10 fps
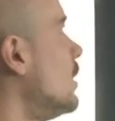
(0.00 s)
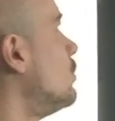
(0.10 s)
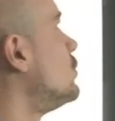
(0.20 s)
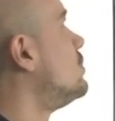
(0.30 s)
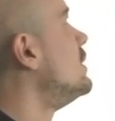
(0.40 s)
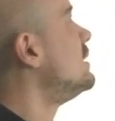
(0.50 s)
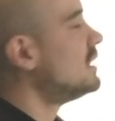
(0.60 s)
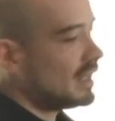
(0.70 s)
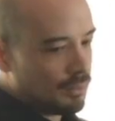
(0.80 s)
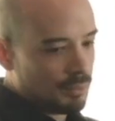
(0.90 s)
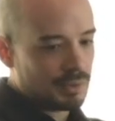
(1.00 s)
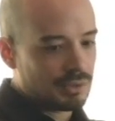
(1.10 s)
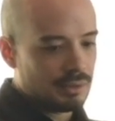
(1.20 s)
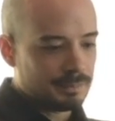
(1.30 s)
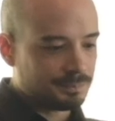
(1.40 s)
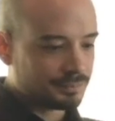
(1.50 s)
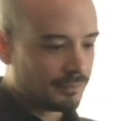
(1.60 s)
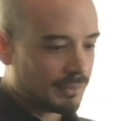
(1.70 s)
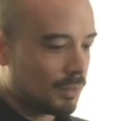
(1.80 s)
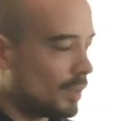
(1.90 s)
which means that we
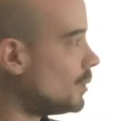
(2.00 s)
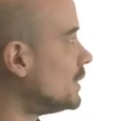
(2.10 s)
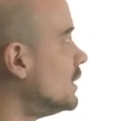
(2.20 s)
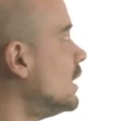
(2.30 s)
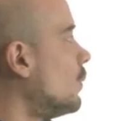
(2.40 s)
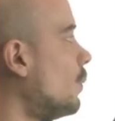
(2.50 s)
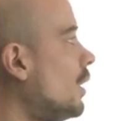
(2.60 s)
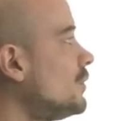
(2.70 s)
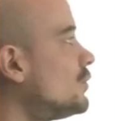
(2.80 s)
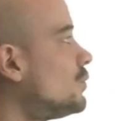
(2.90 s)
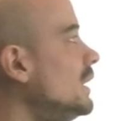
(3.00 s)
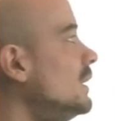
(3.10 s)
would walk the tree in